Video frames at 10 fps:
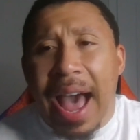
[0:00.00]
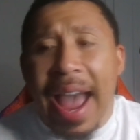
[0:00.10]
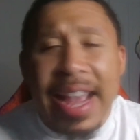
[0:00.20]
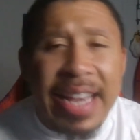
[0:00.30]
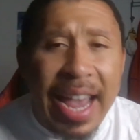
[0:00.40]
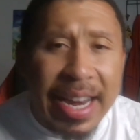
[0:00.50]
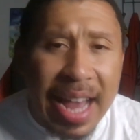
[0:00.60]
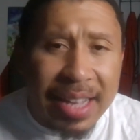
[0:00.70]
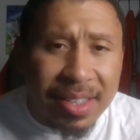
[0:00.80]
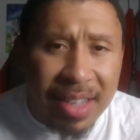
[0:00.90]
I
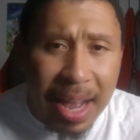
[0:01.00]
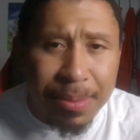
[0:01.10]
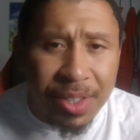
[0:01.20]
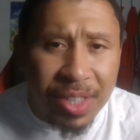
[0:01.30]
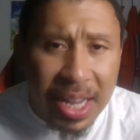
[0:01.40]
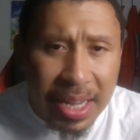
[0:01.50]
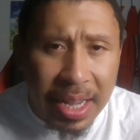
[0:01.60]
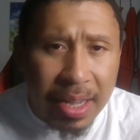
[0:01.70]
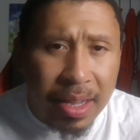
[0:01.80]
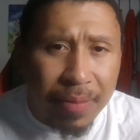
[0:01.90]
cannot stop
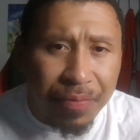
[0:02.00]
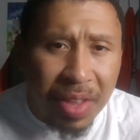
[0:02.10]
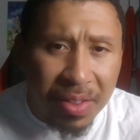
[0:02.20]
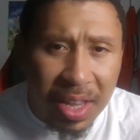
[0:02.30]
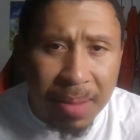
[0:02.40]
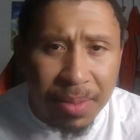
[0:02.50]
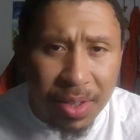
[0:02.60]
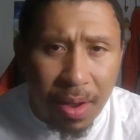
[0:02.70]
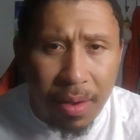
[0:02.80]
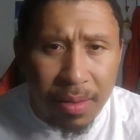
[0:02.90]
singing the theme
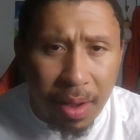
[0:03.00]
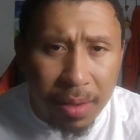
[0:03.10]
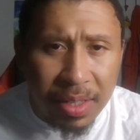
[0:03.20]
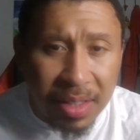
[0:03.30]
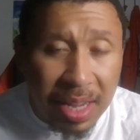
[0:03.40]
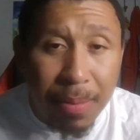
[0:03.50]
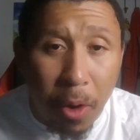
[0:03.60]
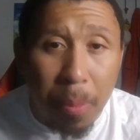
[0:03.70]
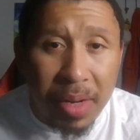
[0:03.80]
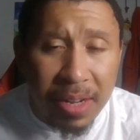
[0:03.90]
song or the theme
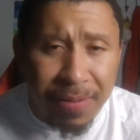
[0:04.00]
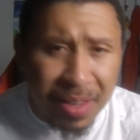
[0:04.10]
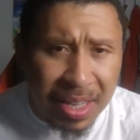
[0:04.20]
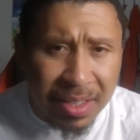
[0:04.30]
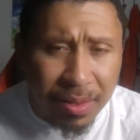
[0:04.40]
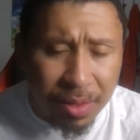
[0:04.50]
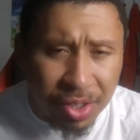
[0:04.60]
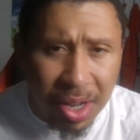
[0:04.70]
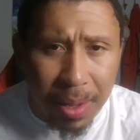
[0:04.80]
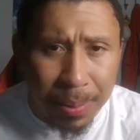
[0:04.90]
opening for this
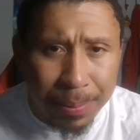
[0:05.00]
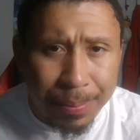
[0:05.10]
show.